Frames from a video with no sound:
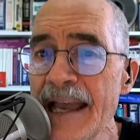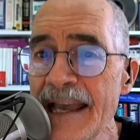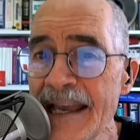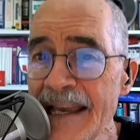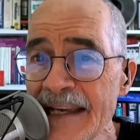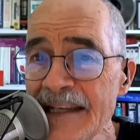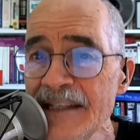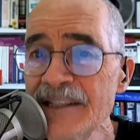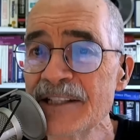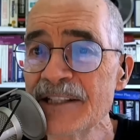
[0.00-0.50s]

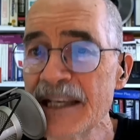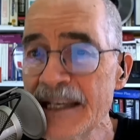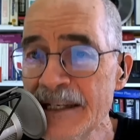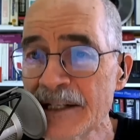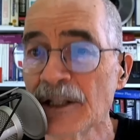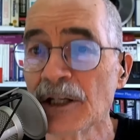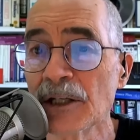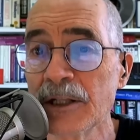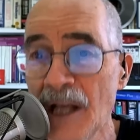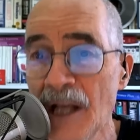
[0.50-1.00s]
aids in
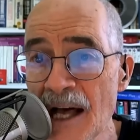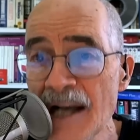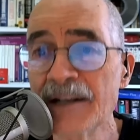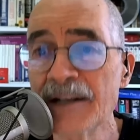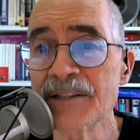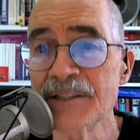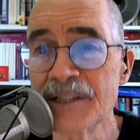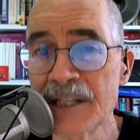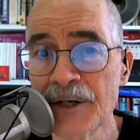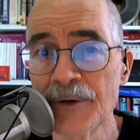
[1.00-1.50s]
clock
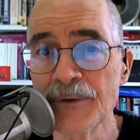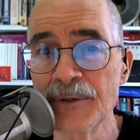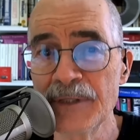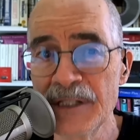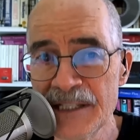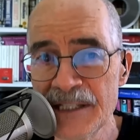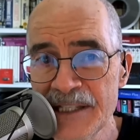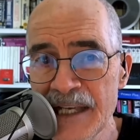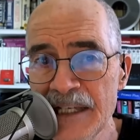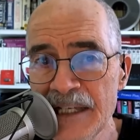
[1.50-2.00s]

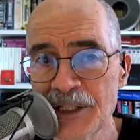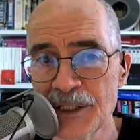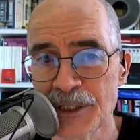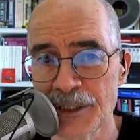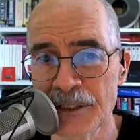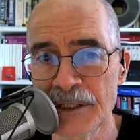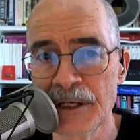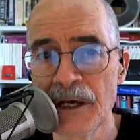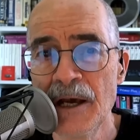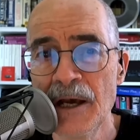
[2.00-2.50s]

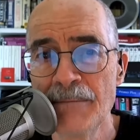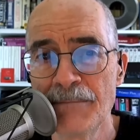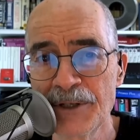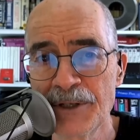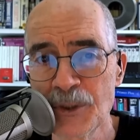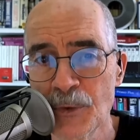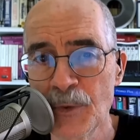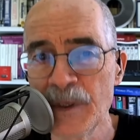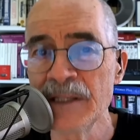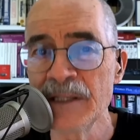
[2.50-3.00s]
synchronization
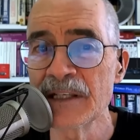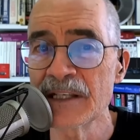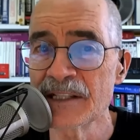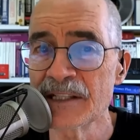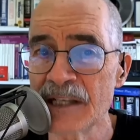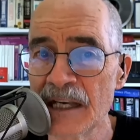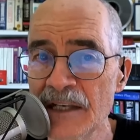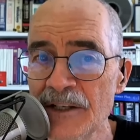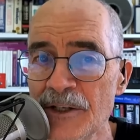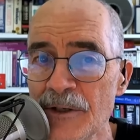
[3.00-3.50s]
between the
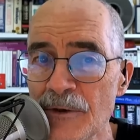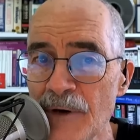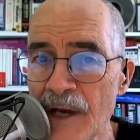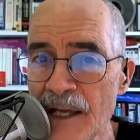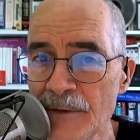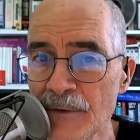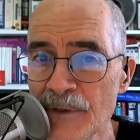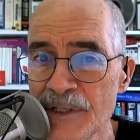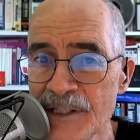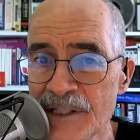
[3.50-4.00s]
sender
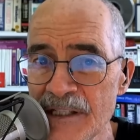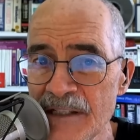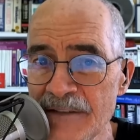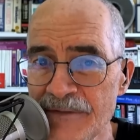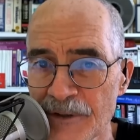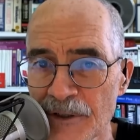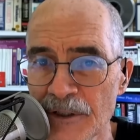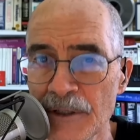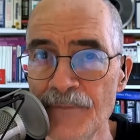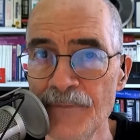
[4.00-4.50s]
and
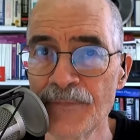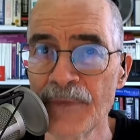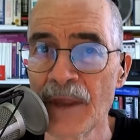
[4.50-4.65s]
receiver.